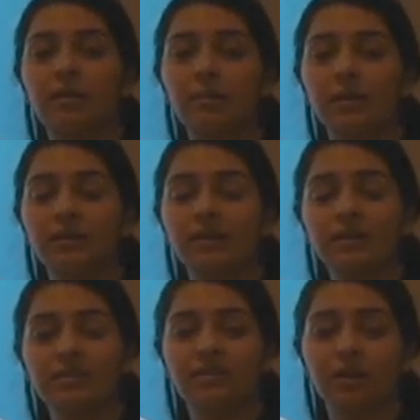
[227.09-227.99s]
been
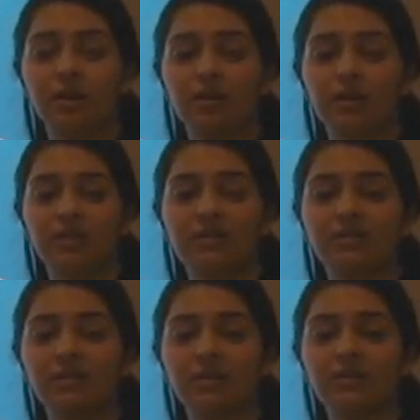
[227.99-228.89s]
easier, it
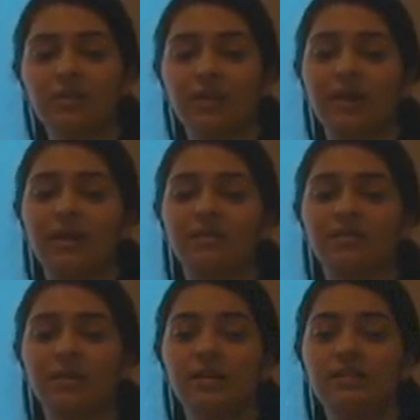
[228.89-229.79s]
still
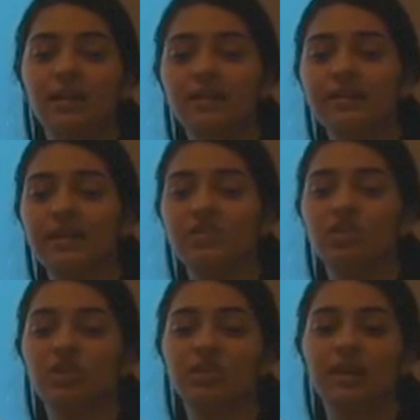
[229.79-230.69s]
demands
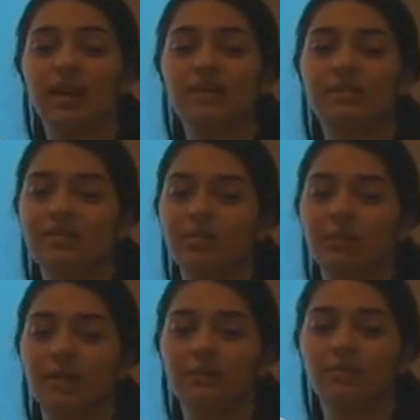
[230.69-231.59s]
dedication and
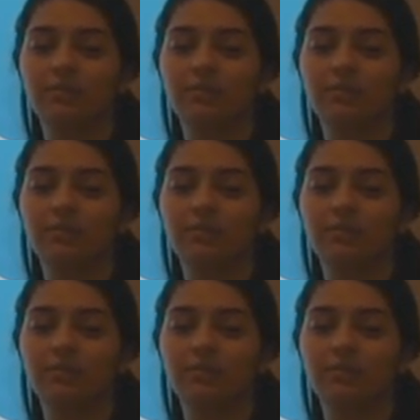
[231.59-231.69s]
discipline,